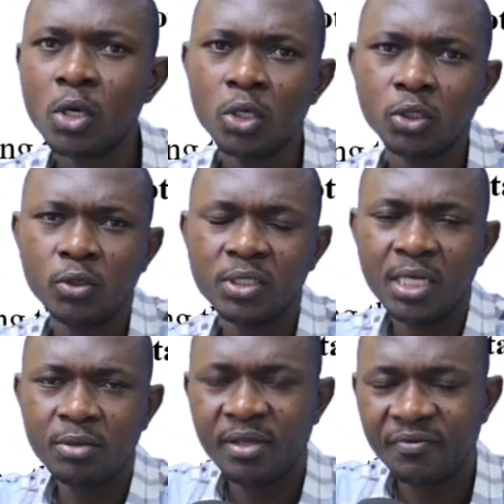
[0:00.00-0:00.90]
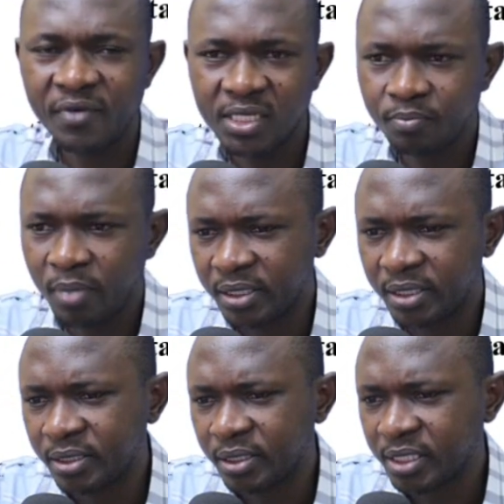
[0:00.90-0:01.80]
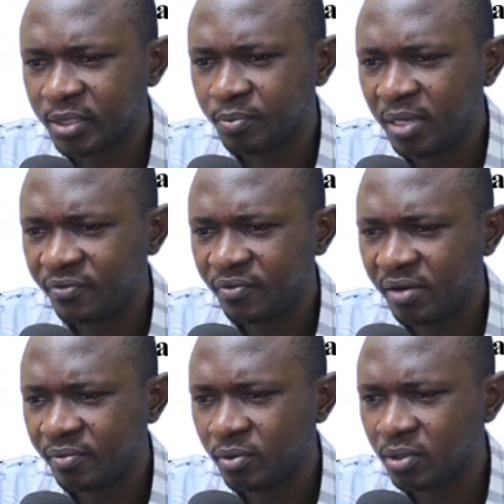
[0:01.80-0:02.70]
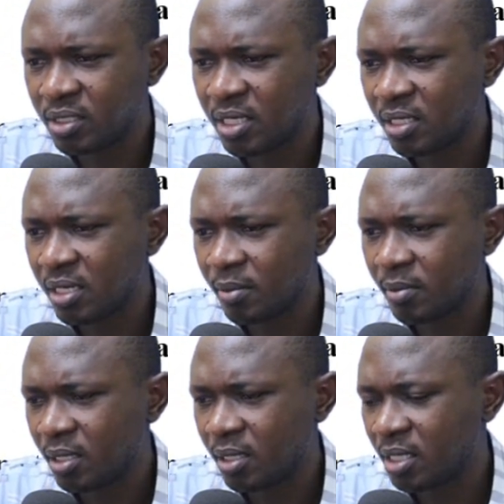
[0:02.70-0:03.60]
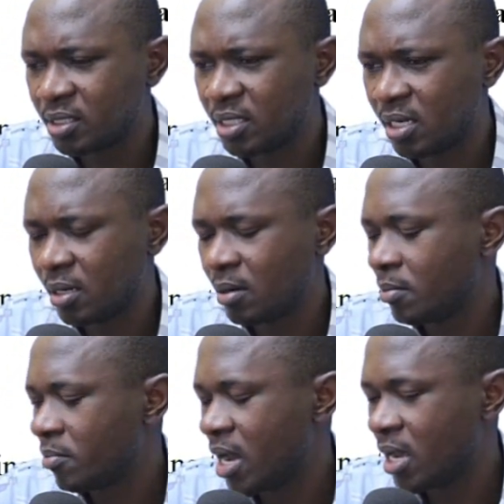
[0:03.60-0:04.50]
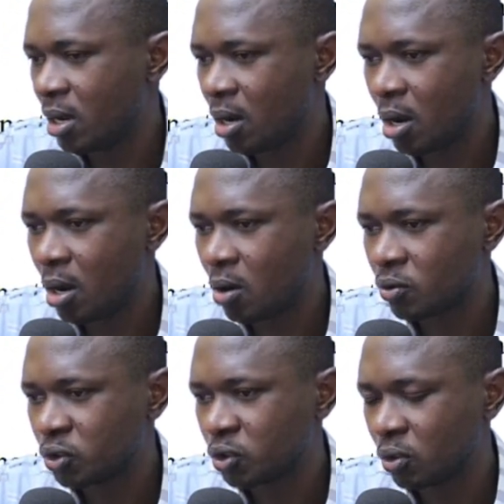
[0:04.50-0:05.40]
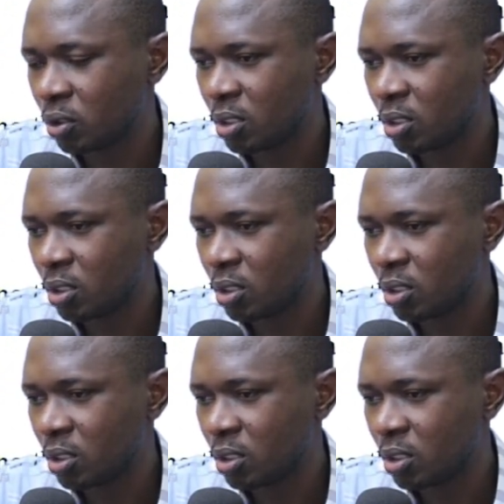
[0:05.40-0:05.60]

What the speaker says: So we'll start with the first part. Explain 5 rules that govern a sale by auction.